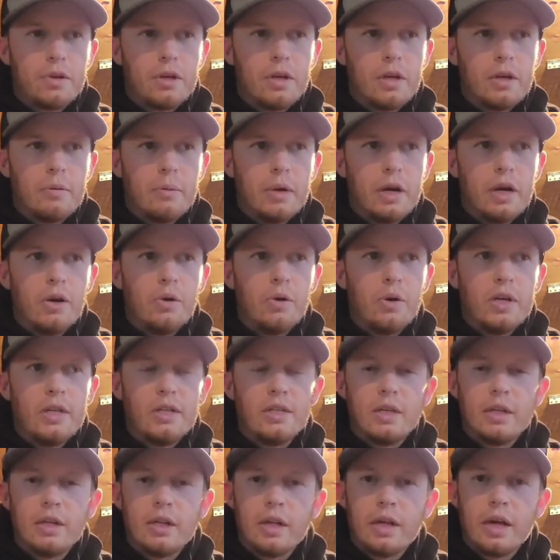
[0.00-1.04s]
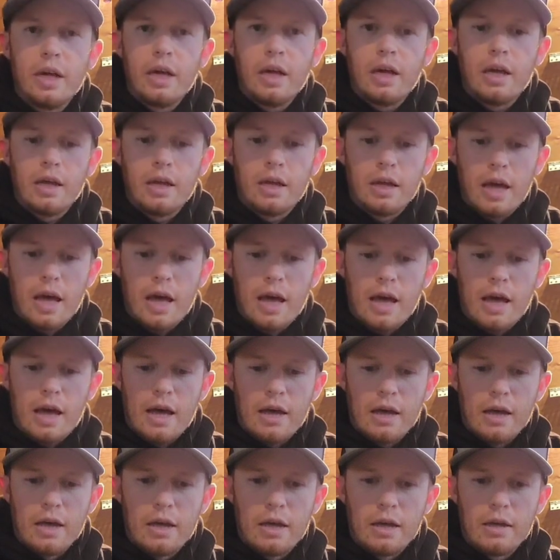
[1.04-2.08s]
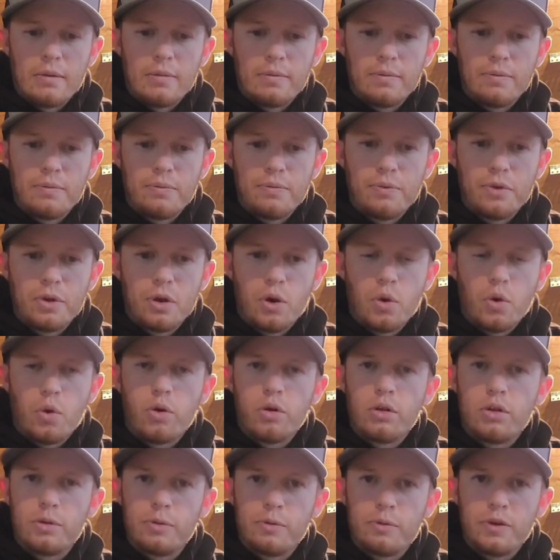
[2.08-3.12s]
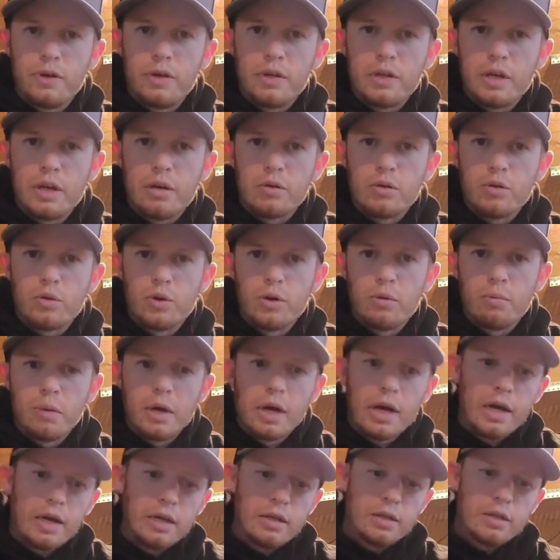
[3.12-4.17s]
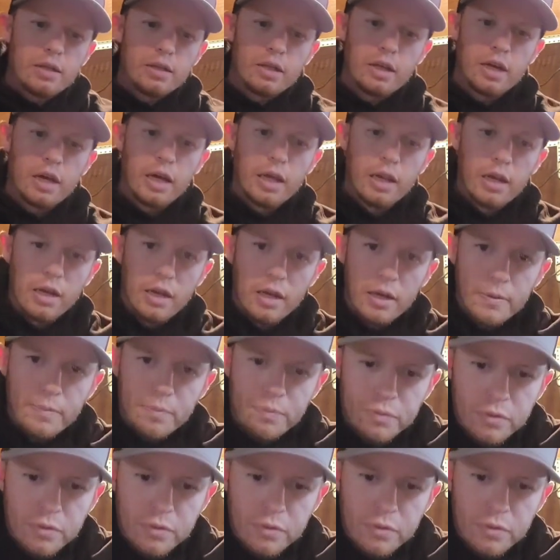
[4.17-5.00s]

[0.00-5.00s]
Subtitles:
here recently, I ordered some FishCo swim baits, and